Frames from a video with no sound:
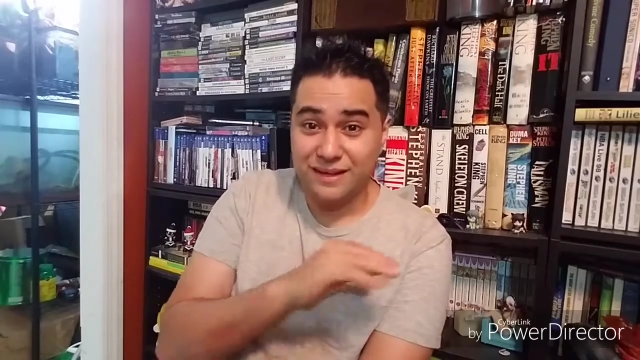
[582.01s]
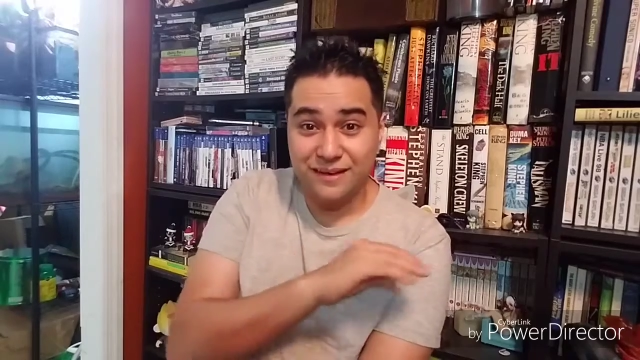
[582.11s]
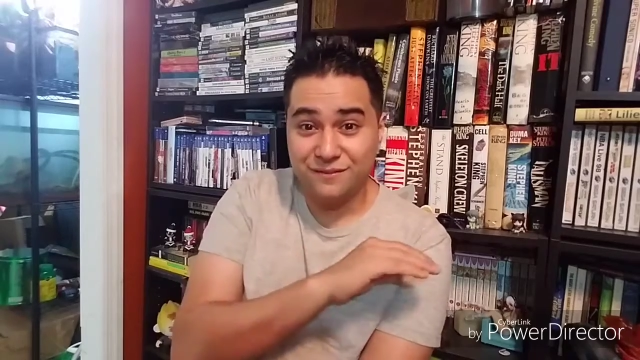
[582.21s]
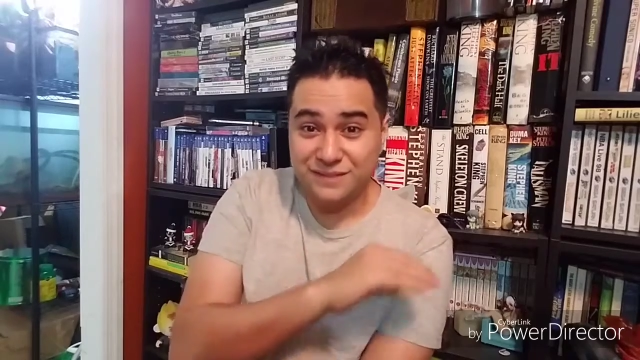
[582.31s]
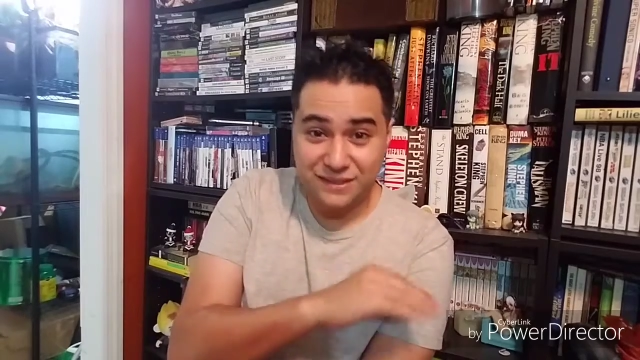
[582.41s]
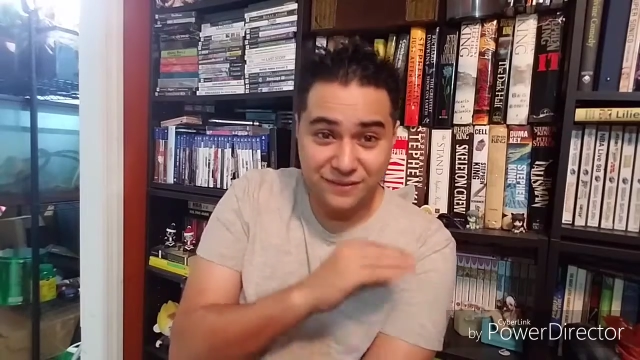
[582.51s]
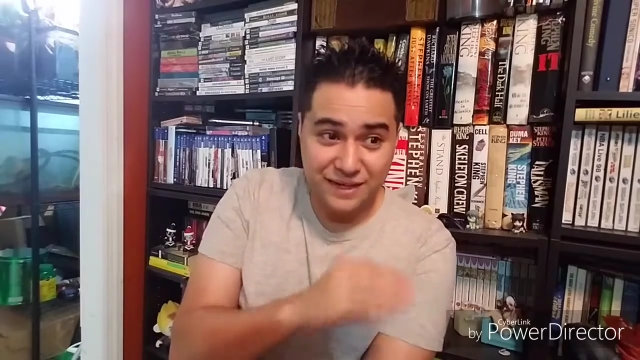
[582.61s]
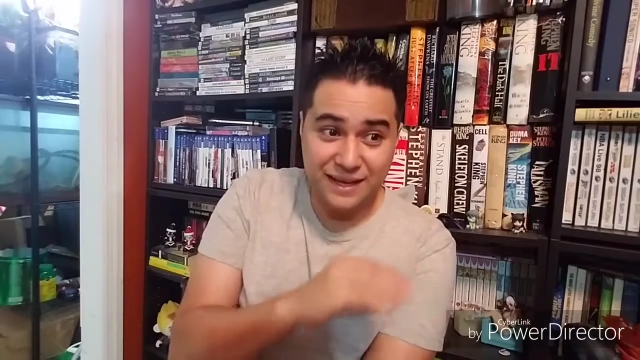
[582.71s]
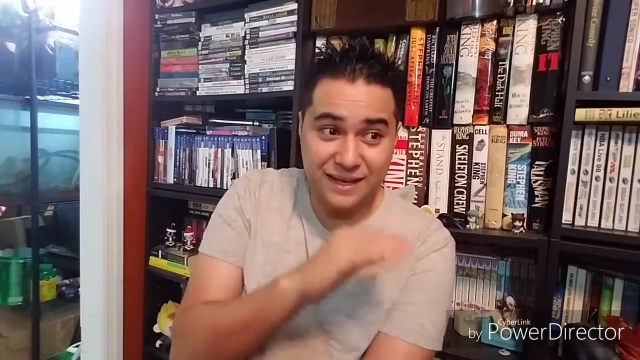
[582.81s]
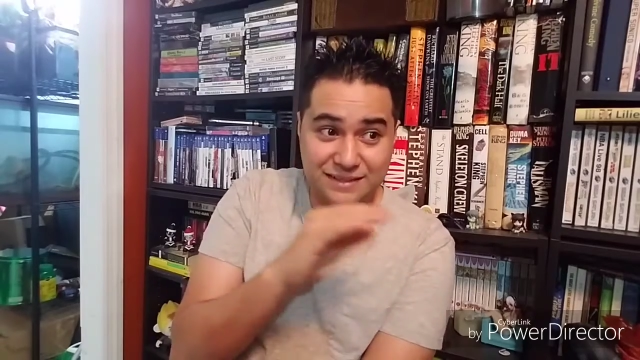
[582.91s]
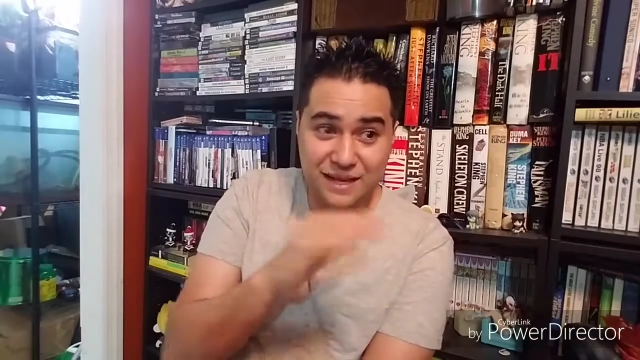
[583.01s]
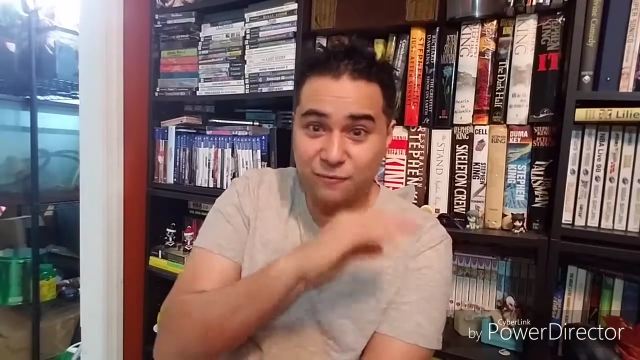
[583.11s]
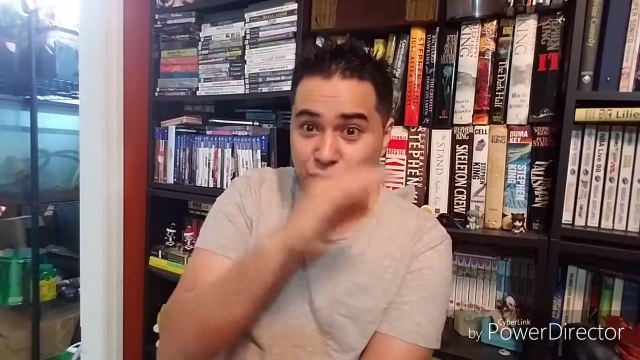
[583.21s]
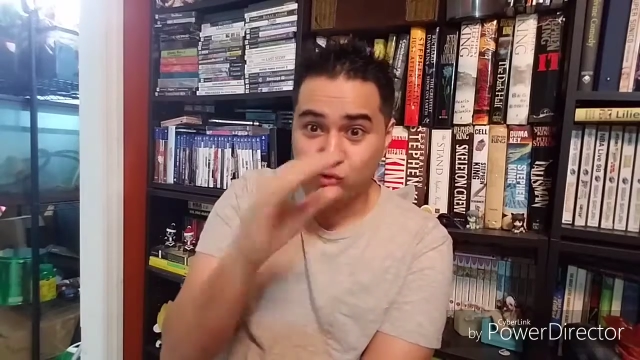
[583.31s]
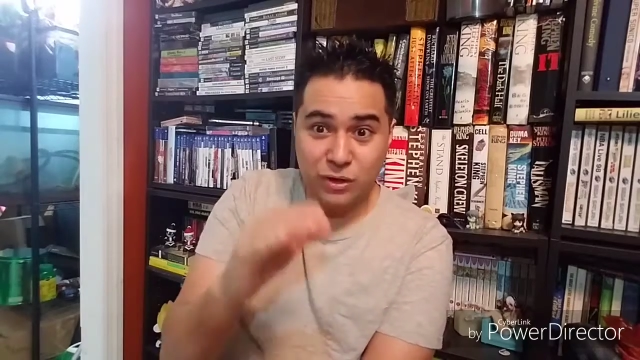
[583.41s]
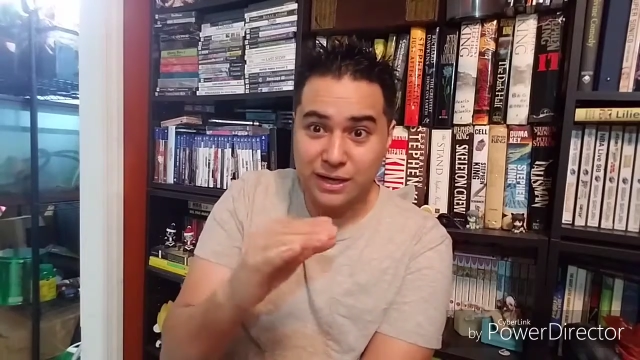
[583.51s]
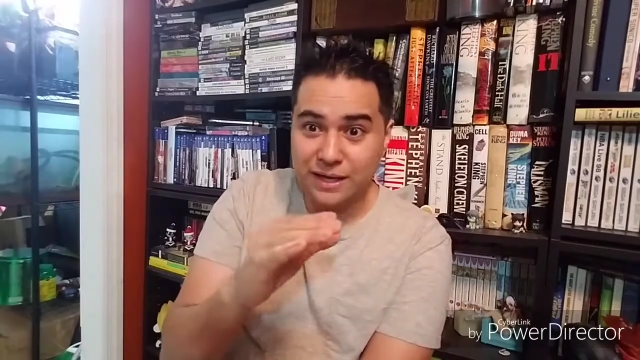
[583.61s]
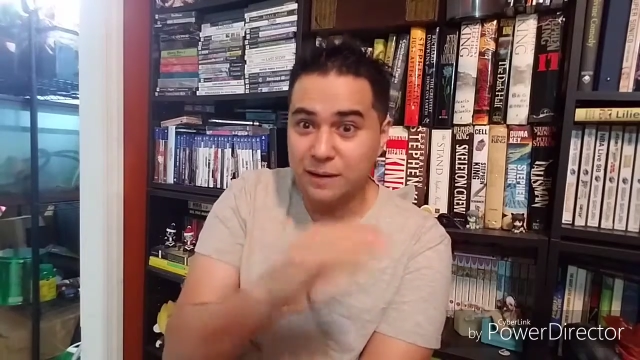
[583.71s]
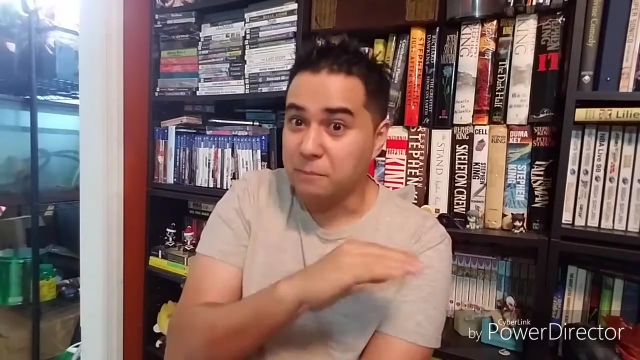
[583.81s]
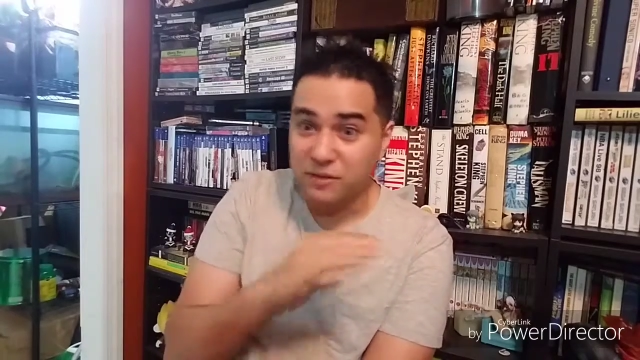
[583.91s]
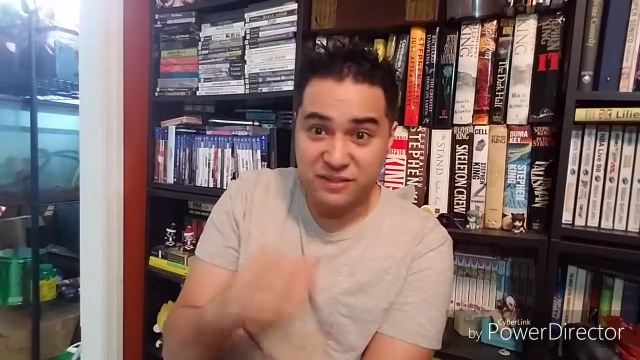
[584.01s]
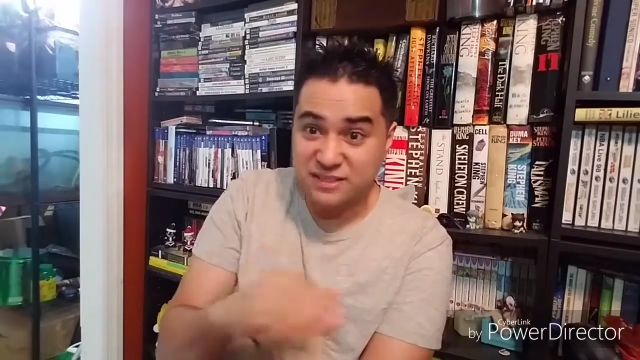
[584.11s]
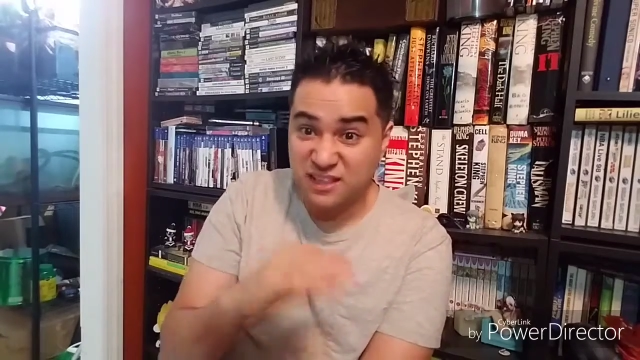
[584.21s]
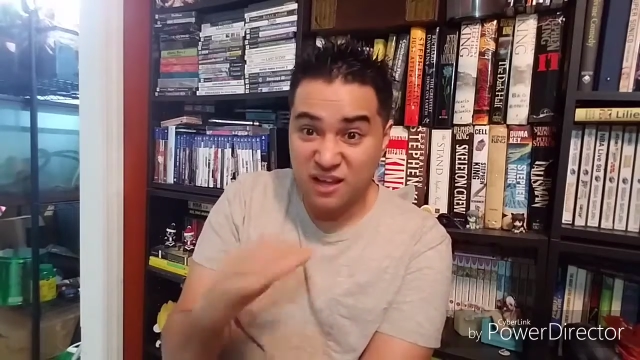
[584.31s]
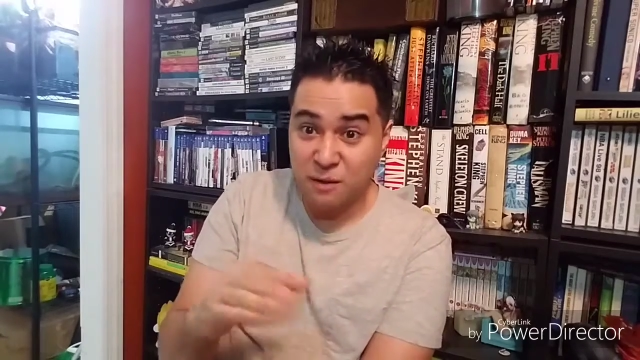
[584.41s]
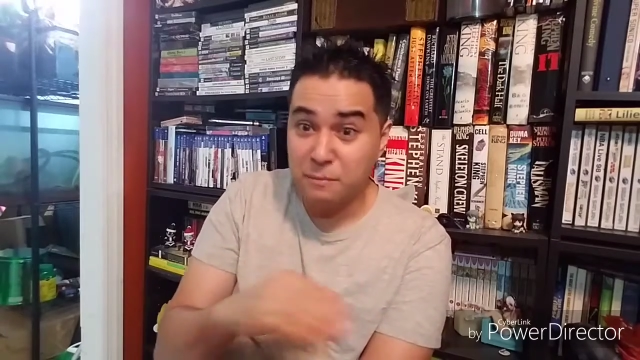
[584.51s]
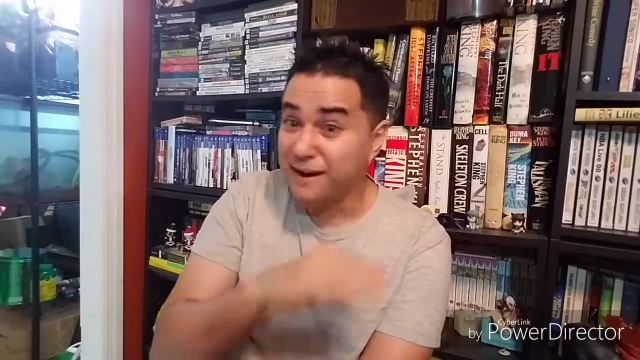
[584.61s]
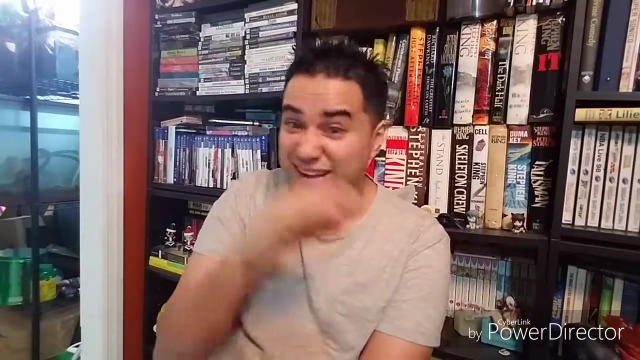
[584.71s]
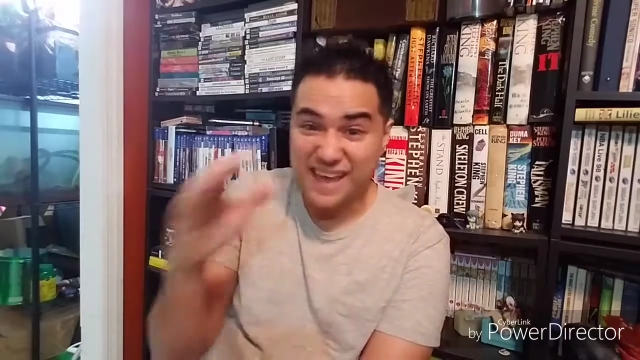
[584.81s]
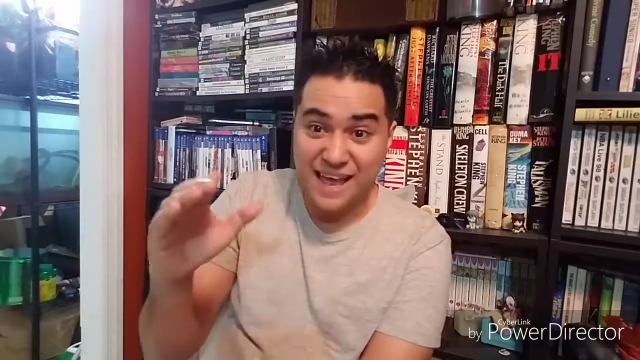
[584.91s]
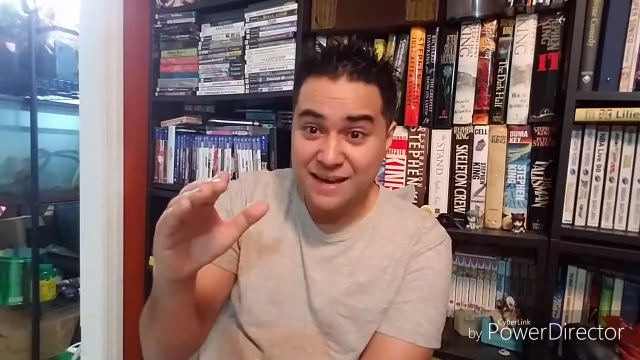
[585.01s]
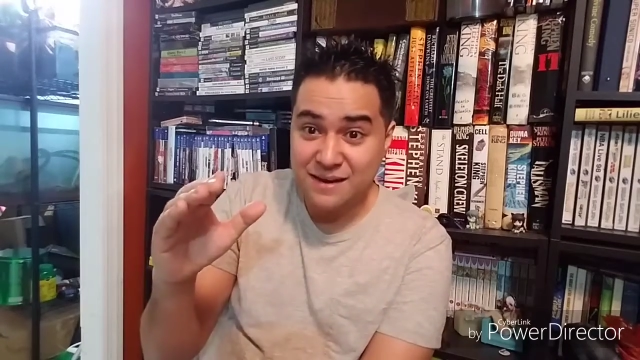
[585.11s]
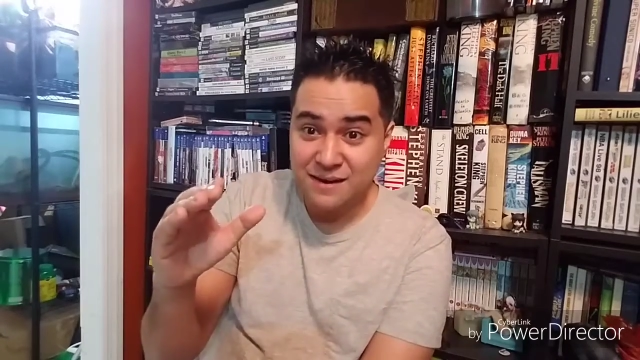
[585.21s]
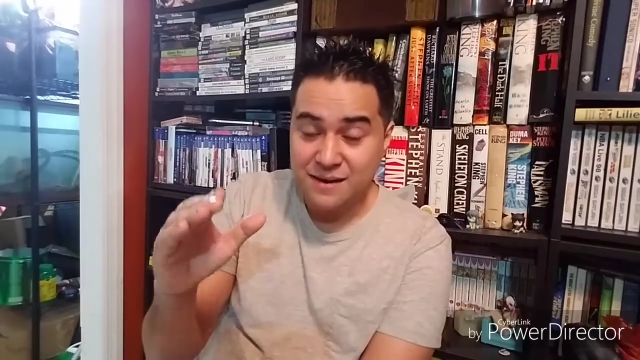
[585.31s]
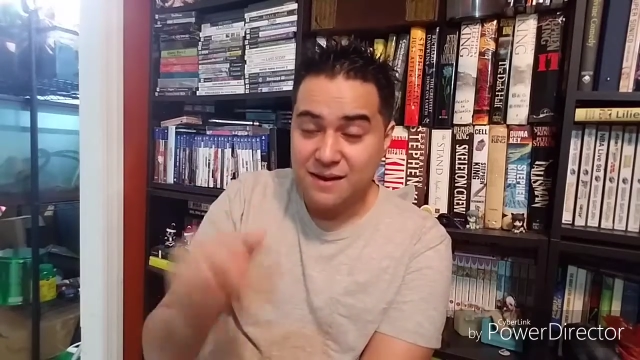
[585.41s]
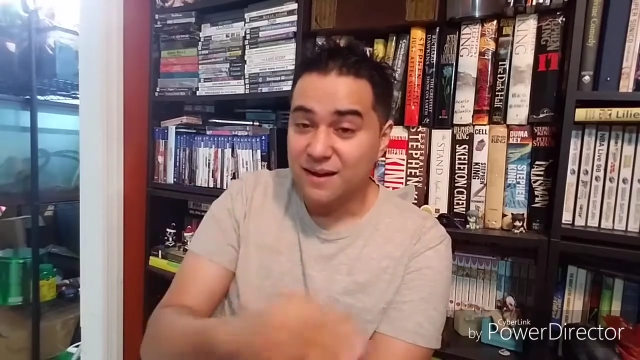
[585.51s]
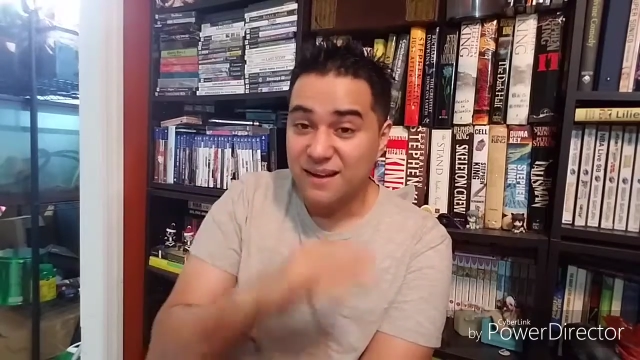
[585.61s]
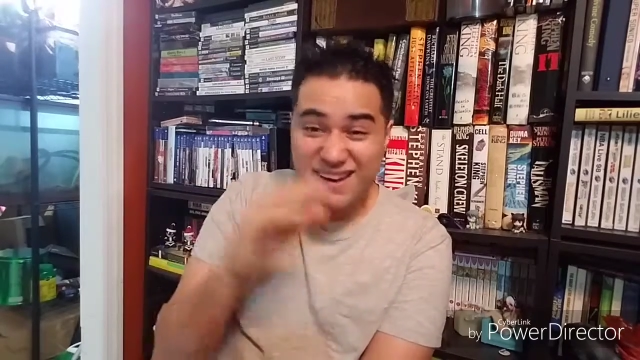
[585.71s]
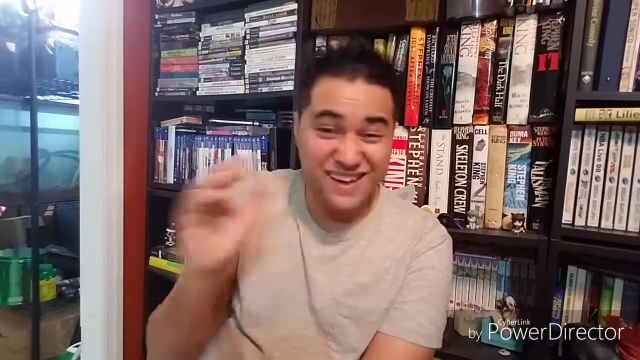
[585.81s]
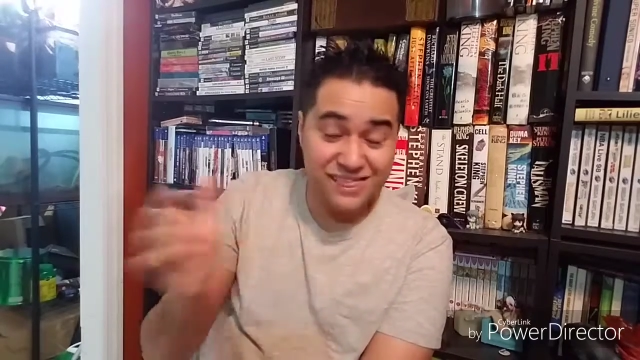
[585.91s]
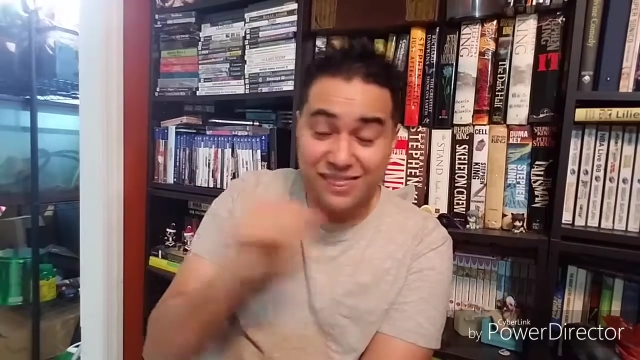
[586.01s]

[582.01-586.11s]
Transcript: if Stephen King has ever written about this club again, uh,